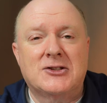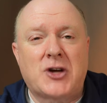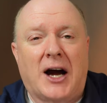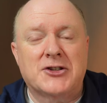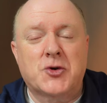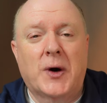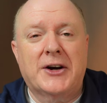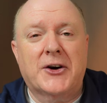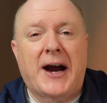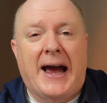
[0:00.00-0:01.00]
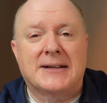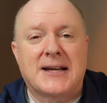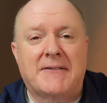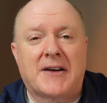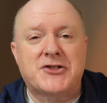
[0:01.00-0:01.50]
on Twitter at
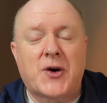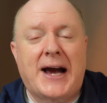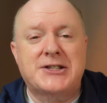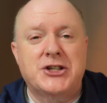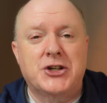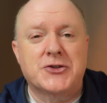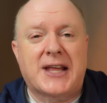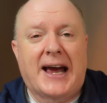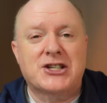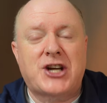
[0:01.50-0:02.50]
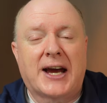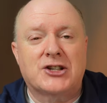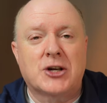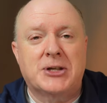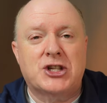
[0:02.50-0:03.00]
DevEffStrats and use the hashtag
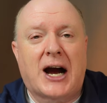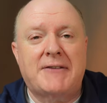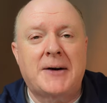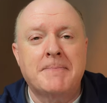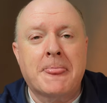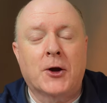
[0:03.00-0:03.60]
Jim and Java.